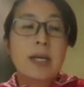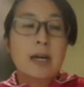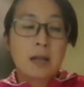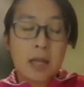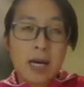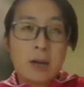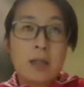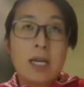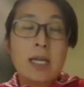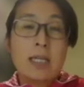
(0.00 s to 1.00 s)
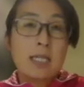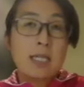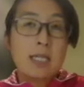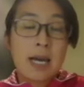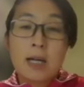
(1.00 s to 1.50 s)
allowed and
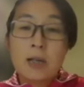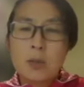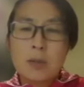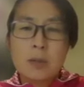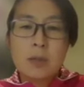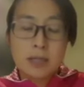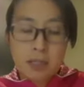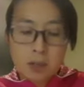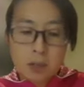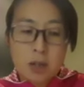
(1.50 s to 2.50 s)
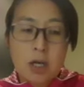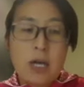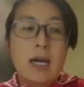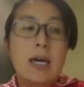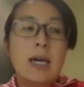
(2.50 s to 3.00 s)
they had to be pre-registered.
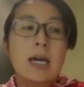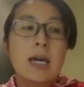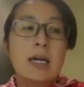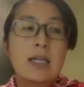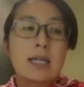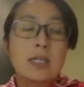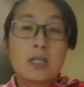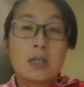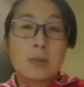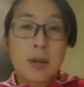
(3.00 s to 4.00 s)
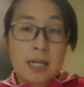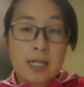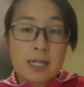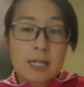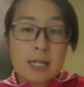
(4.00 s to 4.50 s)
And this
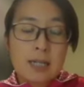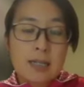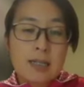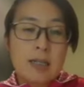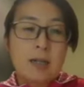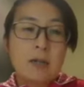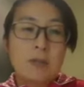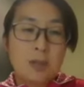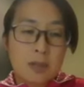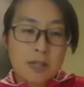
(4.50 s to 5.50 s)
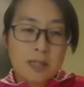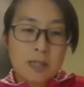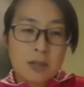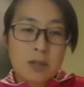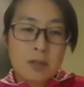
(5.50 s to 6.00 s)
patient
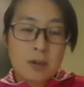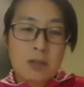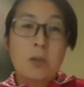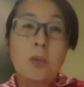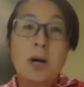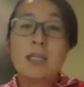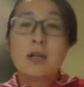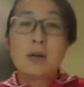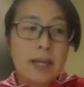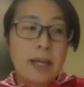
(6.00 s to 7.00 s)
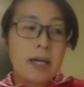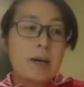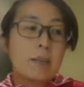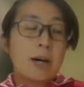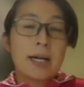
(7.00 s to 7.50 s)
pre-registered person was her,
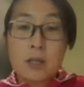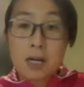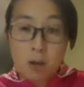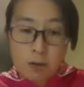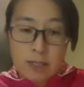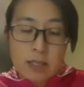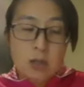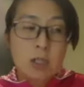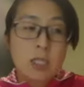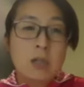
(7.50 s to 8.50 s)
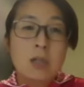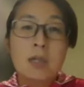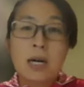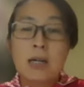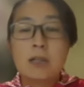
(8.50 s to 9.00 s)
but got COVID. So she couldn't
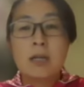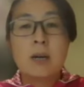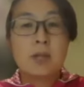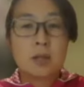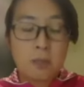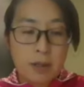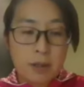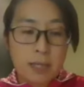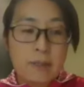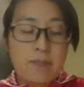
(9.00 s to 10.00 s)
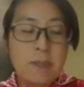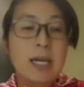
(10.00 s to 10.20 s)
actually come into the building.